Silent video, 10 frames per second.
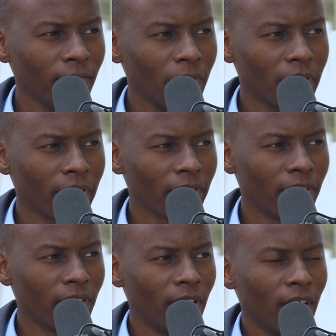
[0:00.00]
Okay.
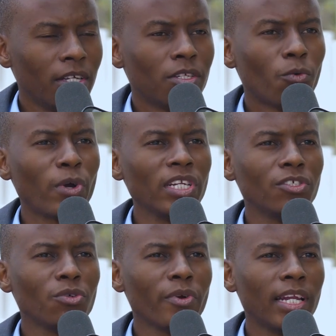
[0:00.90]
When
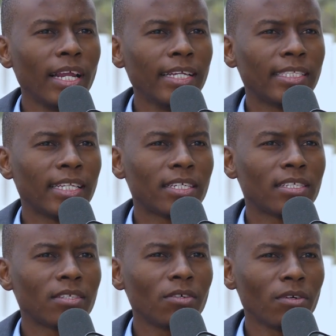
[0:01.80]
did you realize
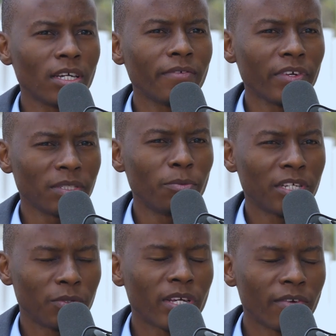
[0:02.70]
that, okay,
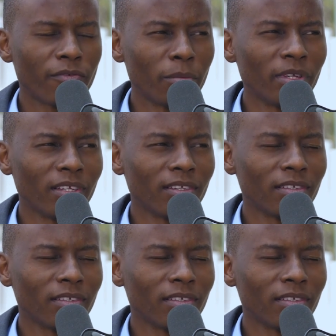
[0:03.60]
Facebook is working for me?